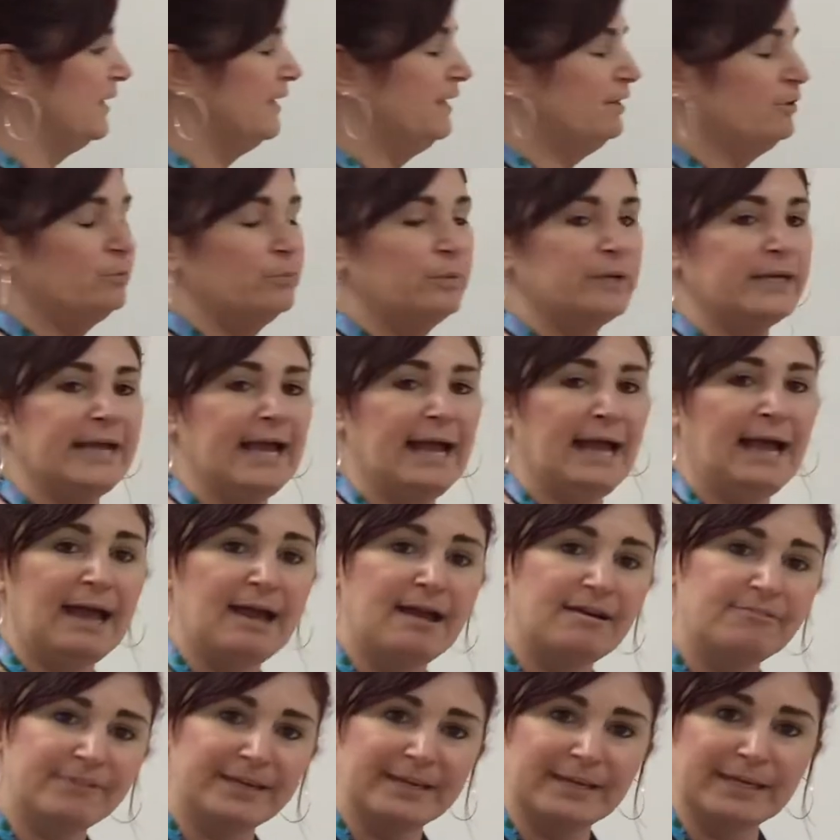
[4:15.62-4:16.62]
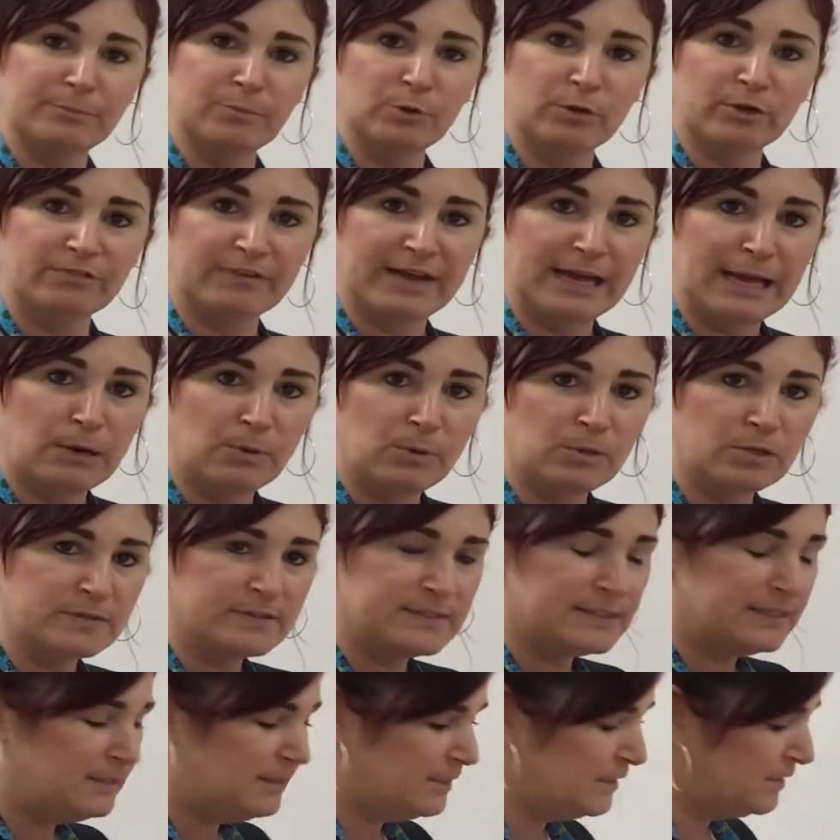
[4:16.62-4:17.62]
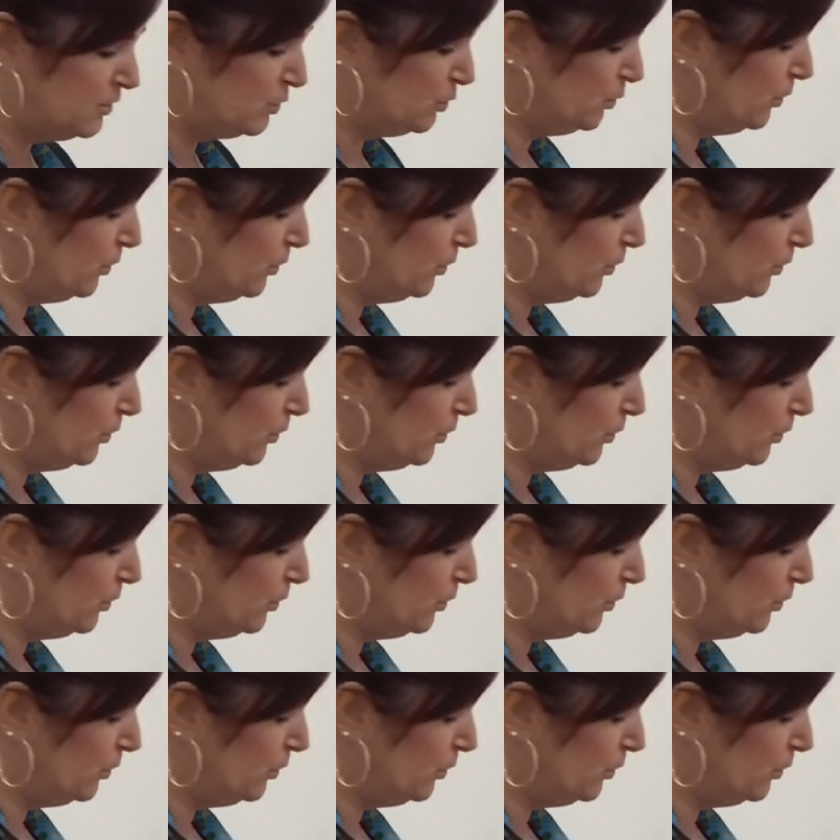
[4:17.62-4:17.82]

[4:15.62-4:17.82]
Could we have any more vowels in this